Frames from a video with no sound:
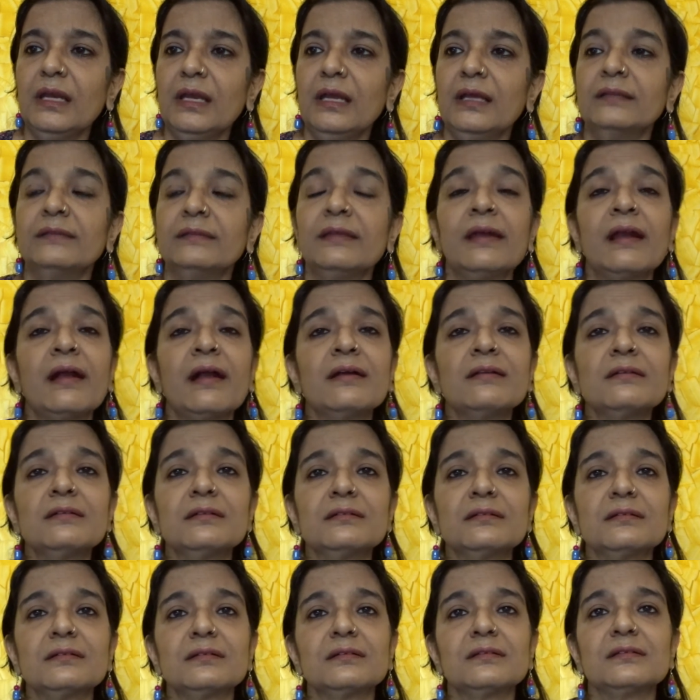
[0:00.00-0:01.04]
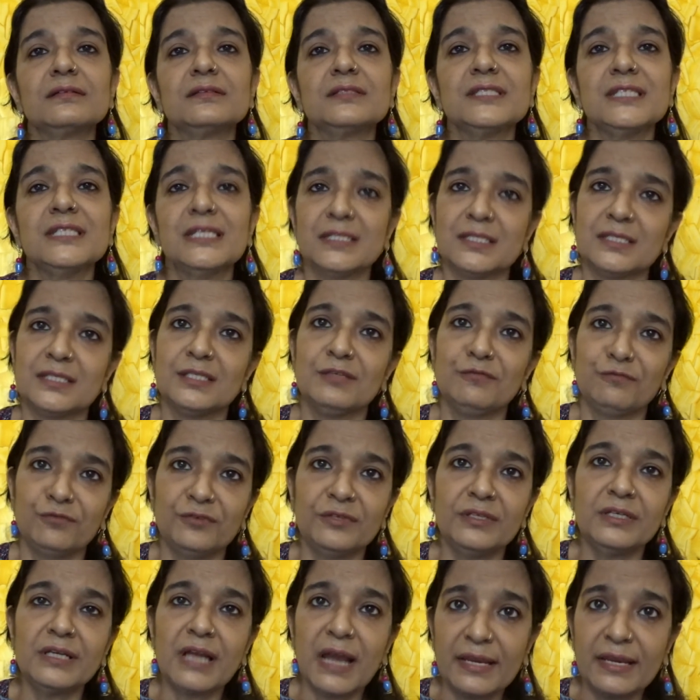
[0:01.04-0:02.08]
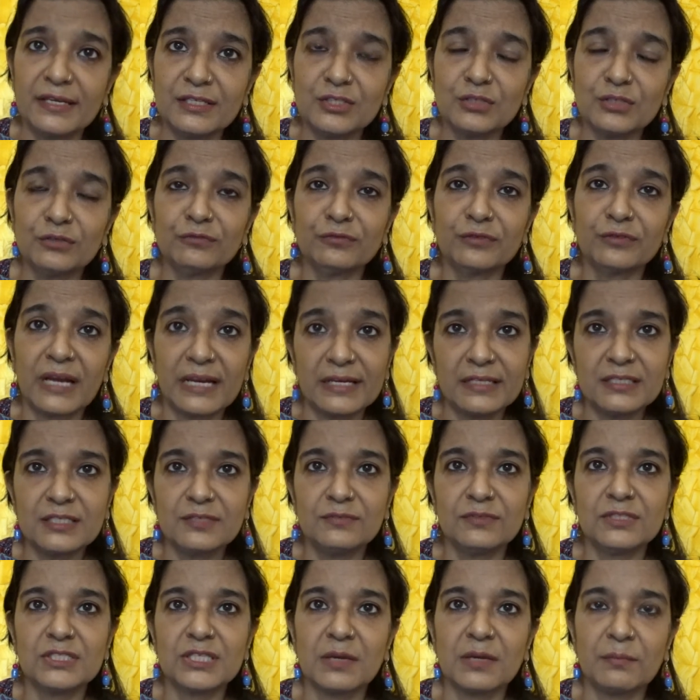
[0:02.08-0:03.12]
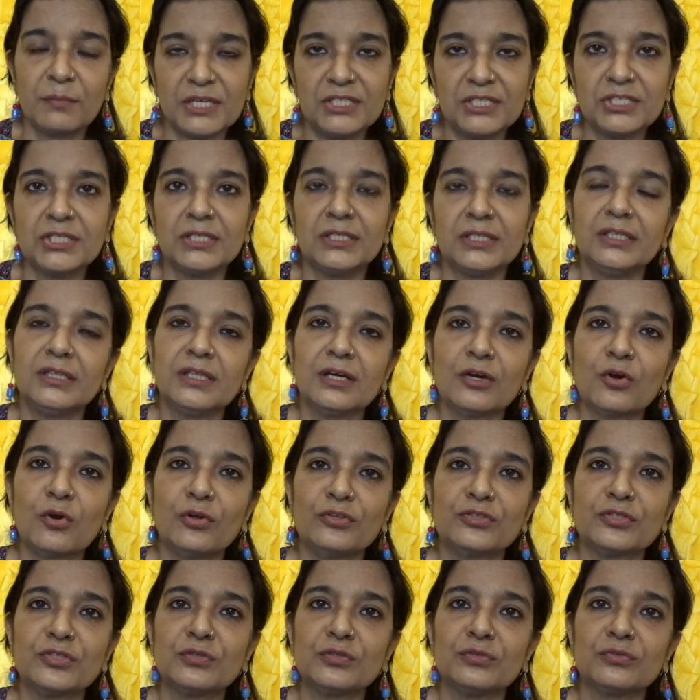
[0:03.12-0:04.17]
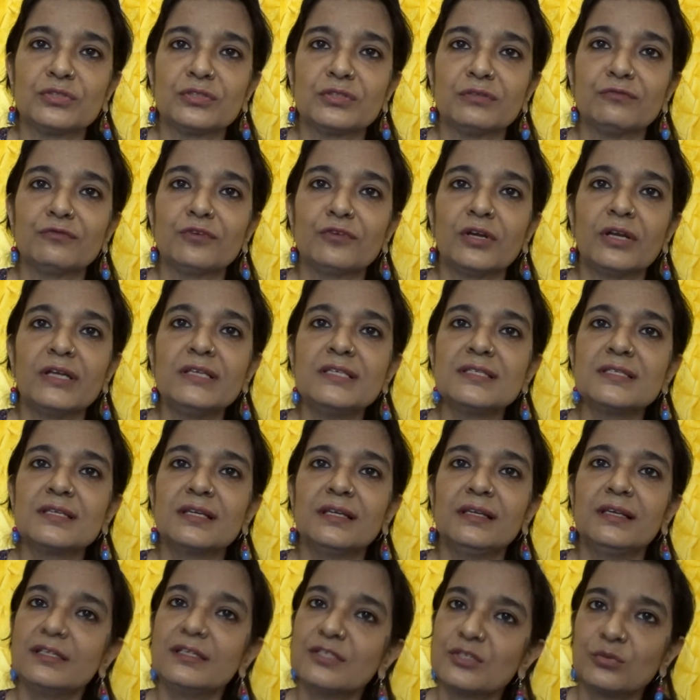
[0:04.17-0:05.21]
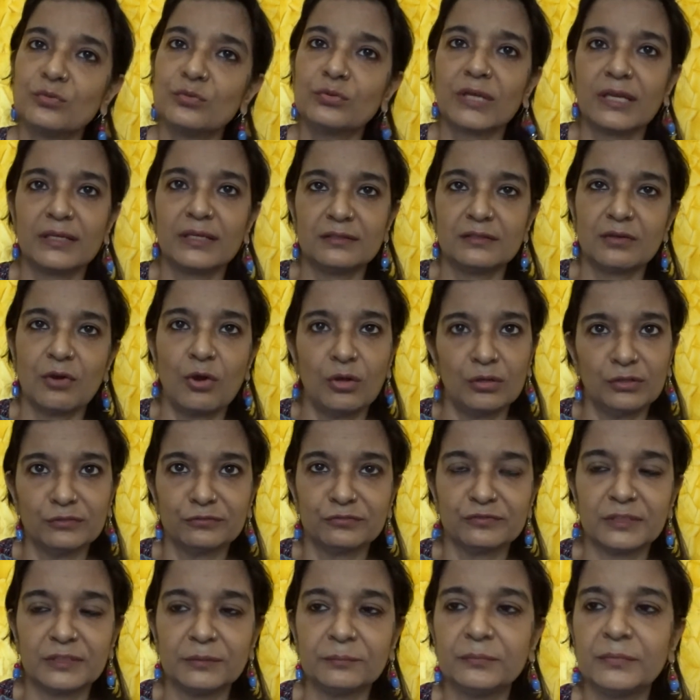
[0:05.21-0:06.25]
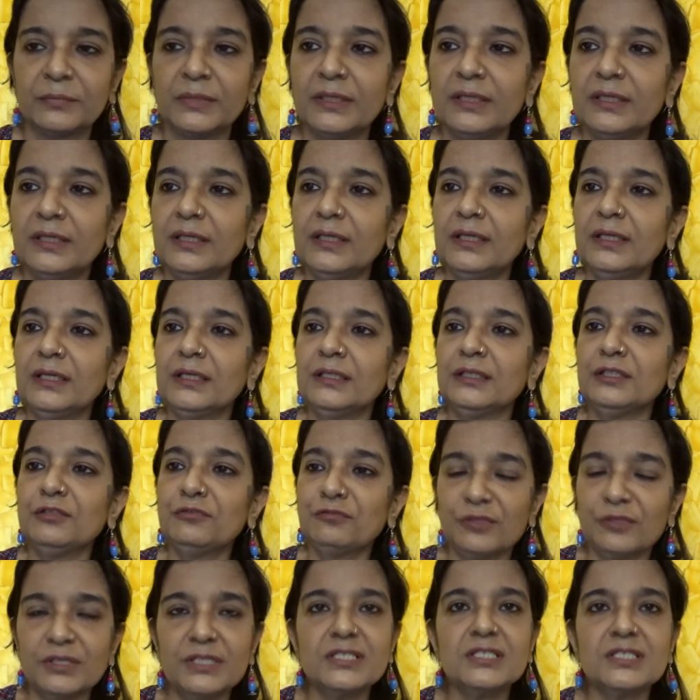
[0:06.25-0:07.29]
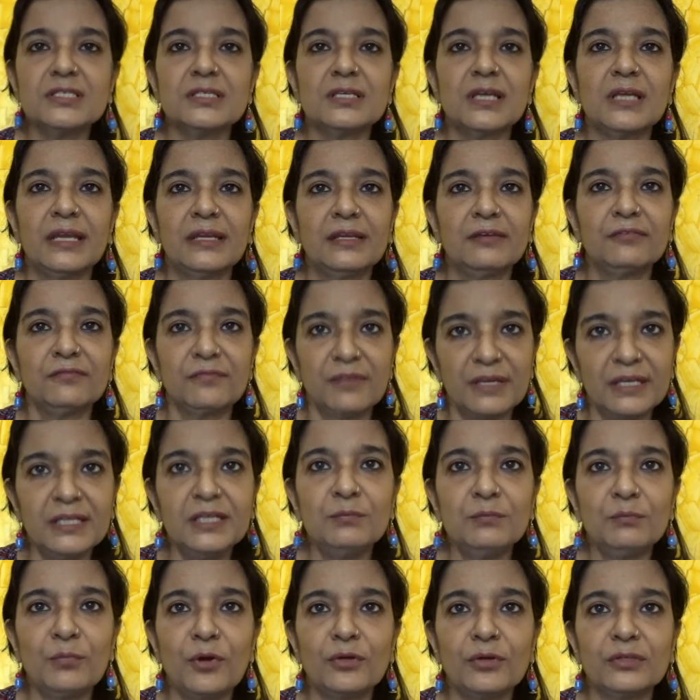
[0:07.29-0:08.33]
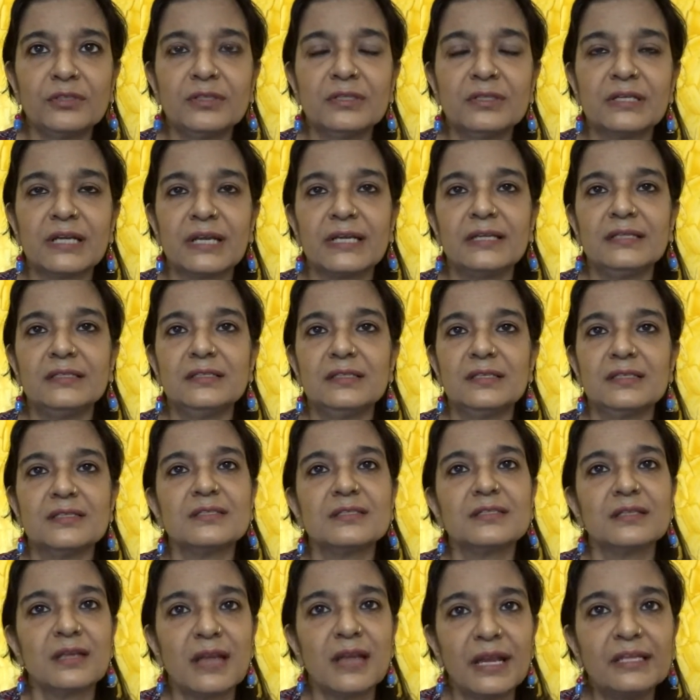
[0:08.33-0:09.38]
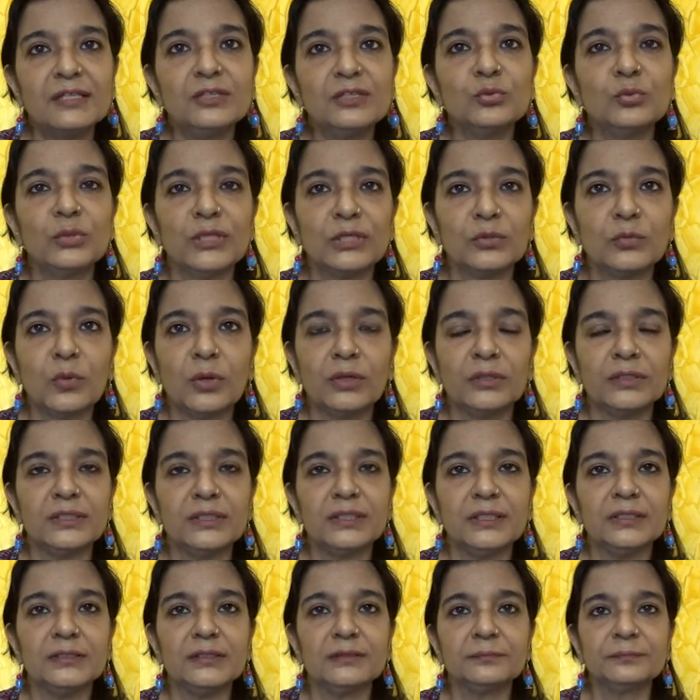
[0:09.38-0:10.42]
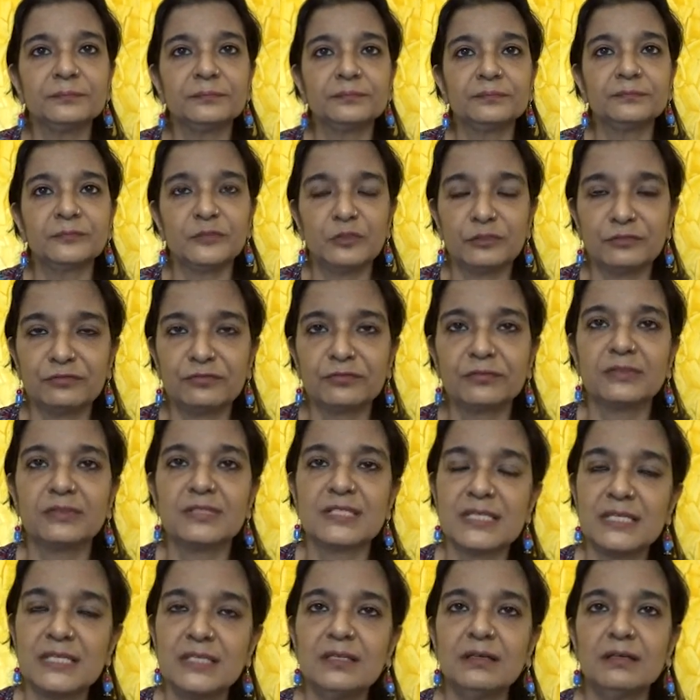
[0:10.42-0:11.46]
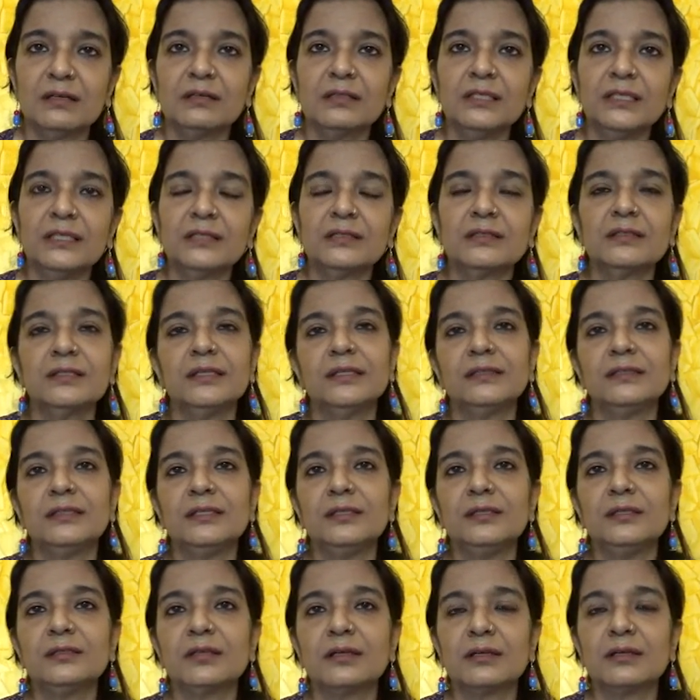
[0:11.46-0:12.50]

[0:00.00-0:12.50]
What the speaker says: There are 6 different kinds of rights which are mentioned in the Constitution for us. Let's look at all of them. The first and a very important right is the right to equality. We've seen earlier in the